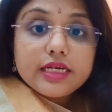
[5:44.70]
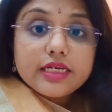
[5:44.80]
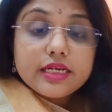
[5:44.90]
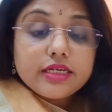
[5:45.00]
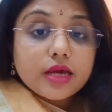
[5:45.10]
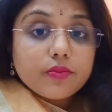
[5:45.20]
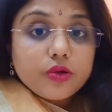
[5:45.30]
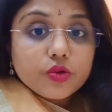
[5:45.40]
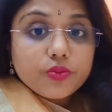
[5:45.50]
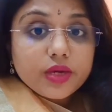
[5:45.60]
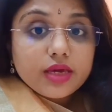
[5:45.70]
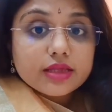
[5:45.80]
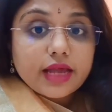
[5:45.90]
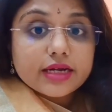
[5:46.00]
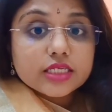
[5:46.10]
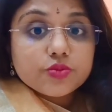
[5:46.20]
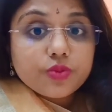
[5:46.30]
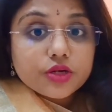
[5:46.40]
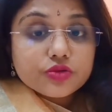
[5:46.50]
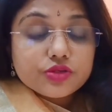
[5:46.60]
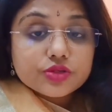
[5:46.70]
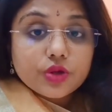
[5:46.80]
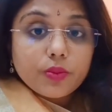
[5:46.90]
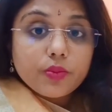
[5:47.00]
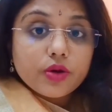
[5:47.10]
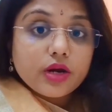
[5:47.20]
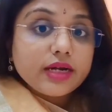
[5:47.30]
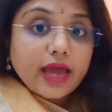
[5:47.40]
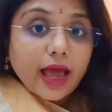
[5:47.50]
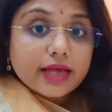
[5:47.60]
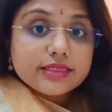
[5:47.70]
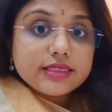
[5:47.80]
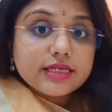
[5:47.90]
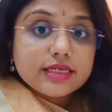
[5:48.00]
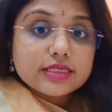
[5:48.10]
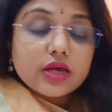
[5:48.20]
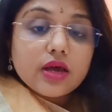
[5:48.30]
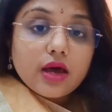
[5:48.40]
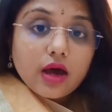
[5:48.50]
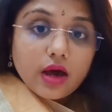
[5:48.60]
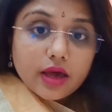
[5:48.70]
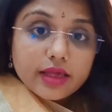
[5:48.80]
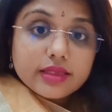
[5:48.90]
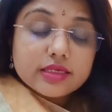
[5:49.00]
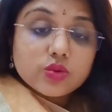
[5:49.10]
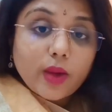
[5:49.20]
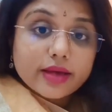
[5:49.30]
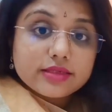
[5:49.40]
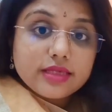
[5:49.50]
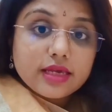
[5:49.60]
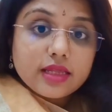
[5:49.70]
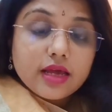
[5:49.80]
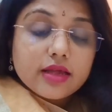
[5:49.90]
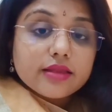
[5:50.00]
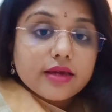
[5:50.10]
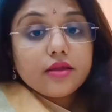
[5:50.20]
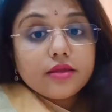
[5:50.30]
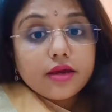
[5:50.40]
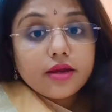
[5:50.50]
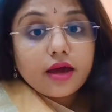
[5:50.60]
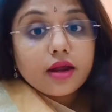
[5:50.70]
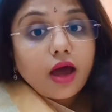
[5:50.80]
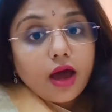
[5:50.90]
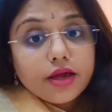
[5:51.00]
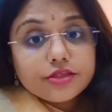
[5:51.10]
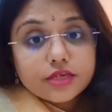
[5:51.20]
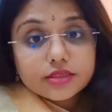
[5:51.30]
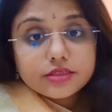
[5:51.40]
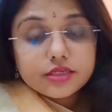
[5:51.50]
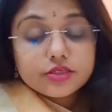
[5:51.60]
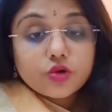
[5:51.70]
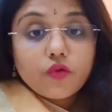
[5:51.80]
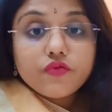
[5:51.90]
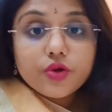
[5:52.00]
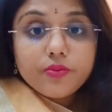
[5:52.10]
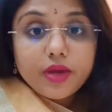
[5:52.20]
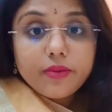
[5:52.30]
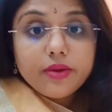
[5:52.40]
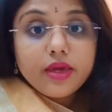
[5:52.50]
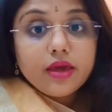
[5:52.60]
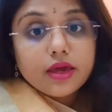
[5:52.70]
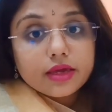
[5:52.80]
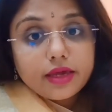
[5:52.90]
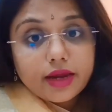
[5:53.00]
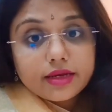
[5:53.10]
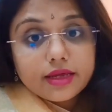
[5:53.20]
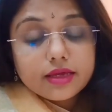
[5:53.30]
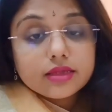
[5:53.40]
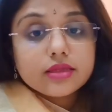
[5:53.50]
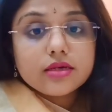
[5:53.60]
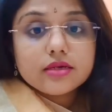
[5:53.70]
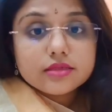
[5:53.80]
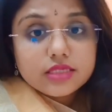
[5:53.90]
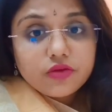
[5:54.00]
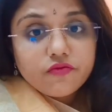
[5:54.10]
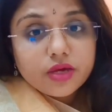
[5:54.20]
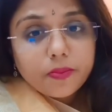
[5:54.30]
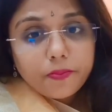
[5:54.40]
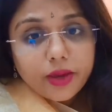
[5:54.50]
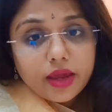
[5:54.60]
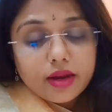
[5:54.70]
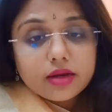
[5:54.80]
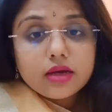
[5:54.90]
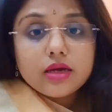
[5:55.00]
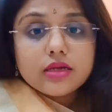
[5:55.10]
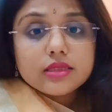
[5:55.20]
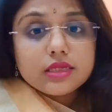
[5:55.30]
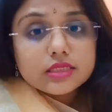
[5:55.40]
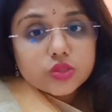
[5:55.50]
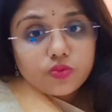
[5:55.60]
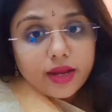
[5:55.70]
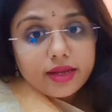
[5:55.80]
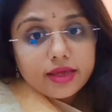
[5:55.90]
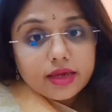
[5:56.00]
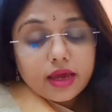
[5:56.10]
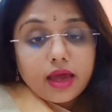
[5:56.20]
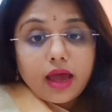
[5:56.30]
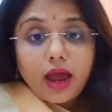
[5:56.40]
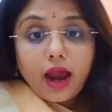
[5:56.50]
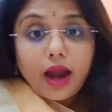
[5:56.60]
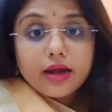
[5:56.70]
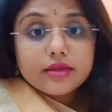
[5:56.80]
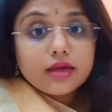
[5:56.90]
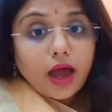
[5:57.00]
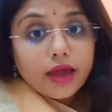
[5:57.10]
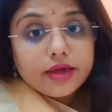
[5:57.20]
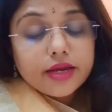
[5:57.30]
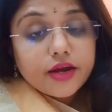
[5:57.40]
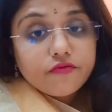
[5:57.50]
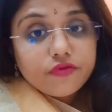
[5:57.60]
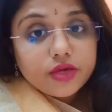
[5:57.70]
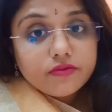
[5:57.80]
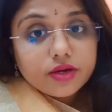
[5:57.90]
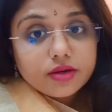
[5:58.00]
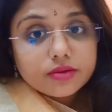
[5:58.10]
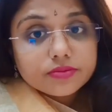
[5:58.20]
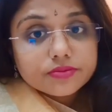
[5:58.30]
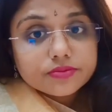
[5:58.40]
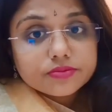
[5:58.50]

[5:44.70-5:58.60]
DTWP, that is pertussis component, as it is in this vaccine, there are high chances of your baby getting the severe pain, the swelling and the high grade fever.